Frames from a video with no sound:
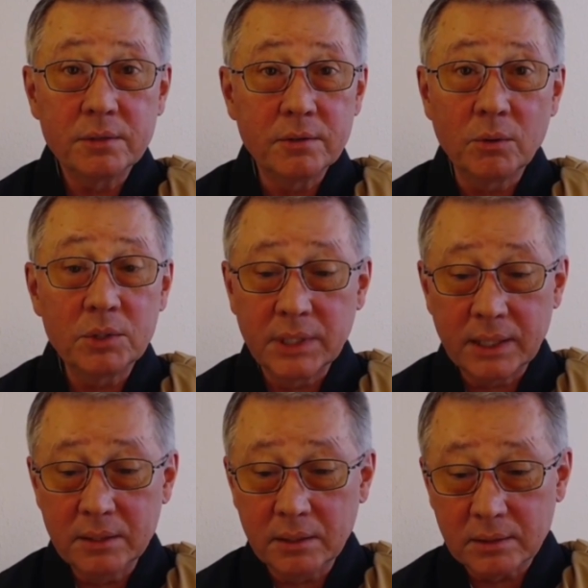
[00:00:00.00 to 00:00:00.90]
no
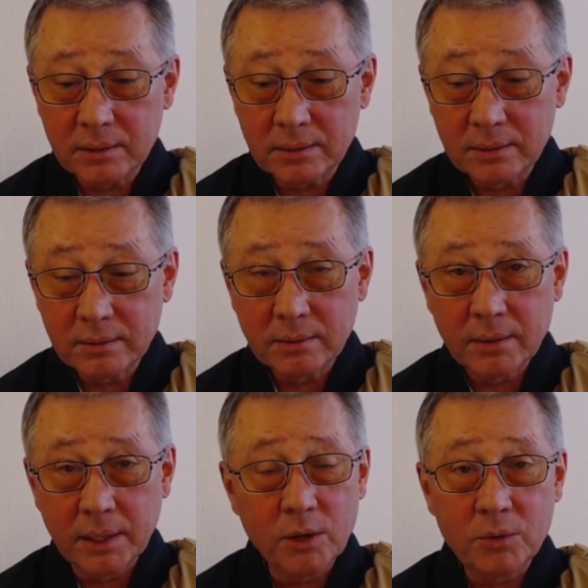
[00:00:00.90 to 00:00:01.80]
sickness,
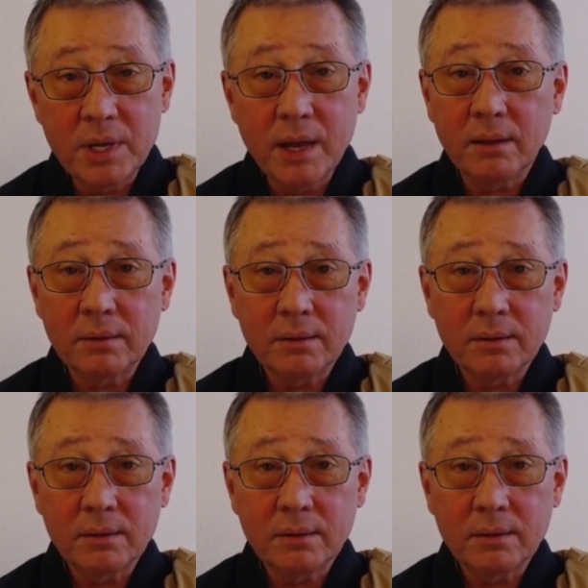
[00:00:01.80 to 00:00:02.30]
and no death.